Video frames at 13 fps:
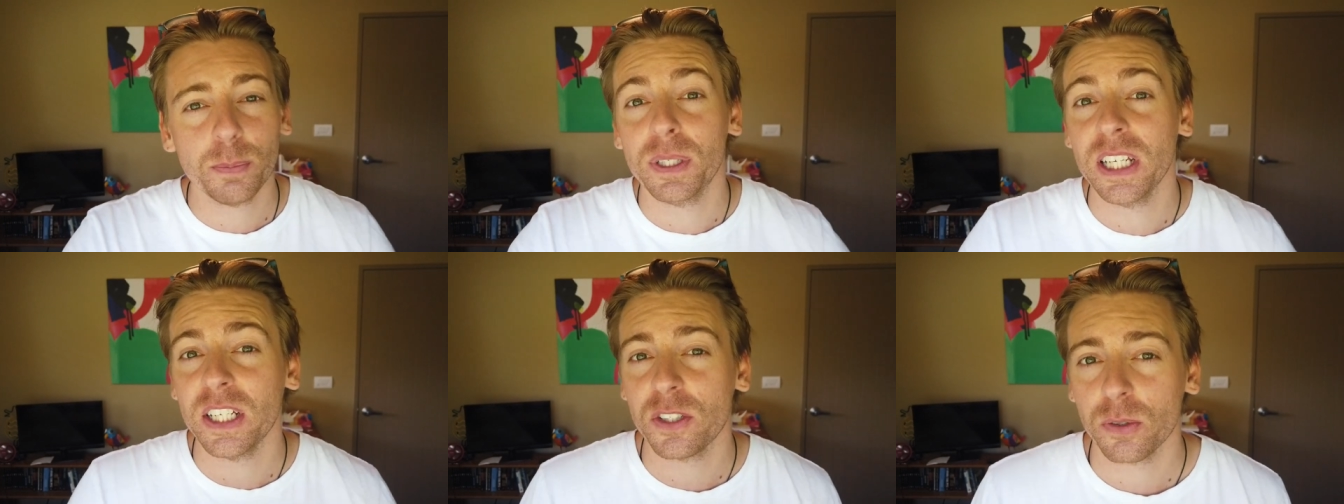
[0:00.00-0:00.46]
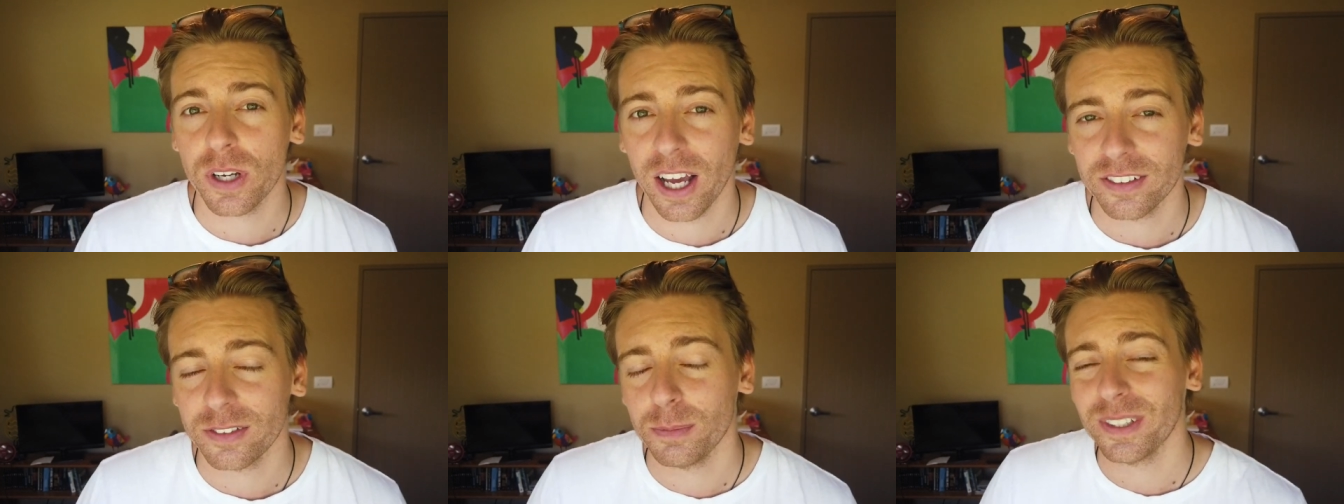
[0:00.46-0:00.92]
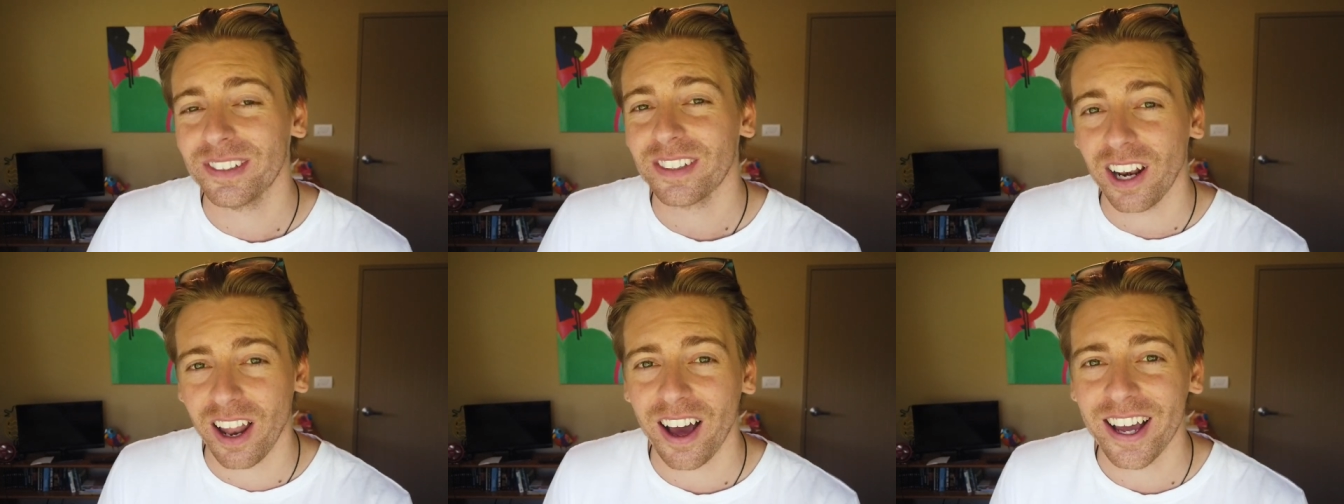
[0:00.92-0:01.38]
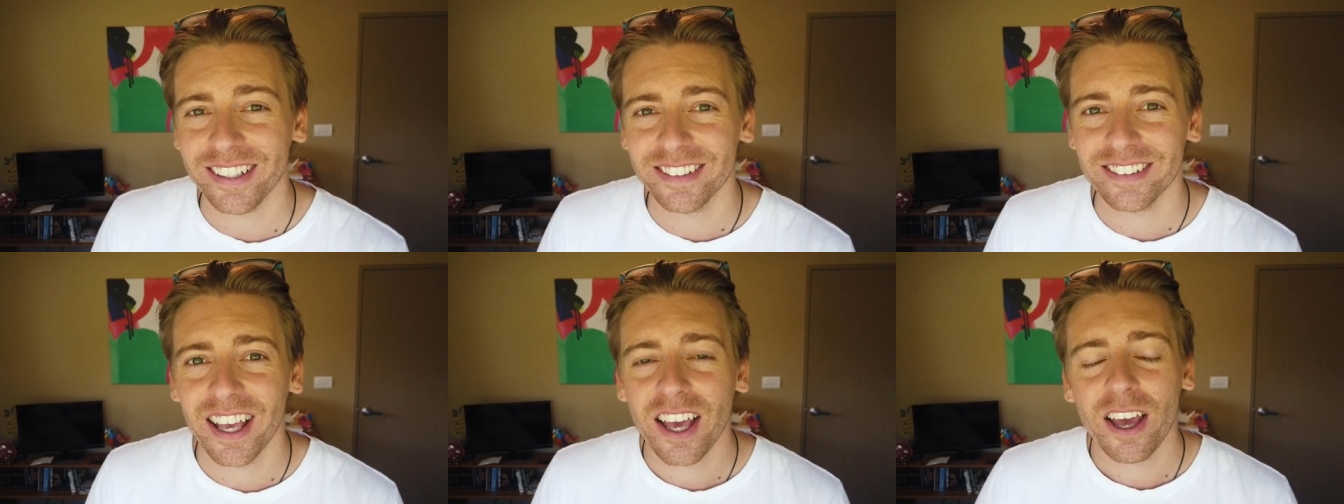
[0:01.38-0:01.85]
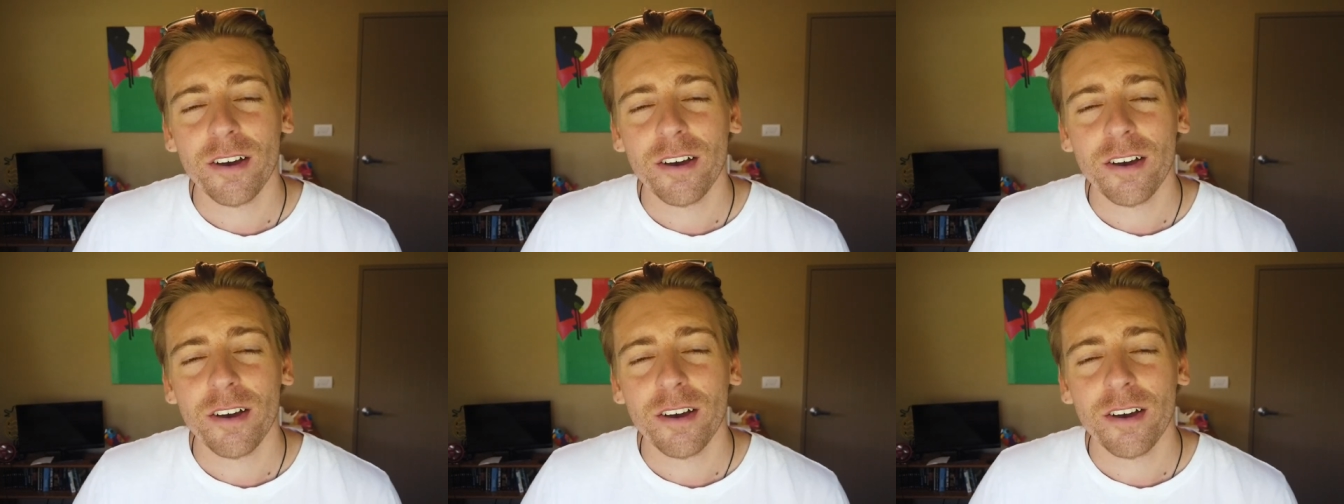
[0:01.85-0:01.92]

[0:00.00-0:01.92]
potential customers, clients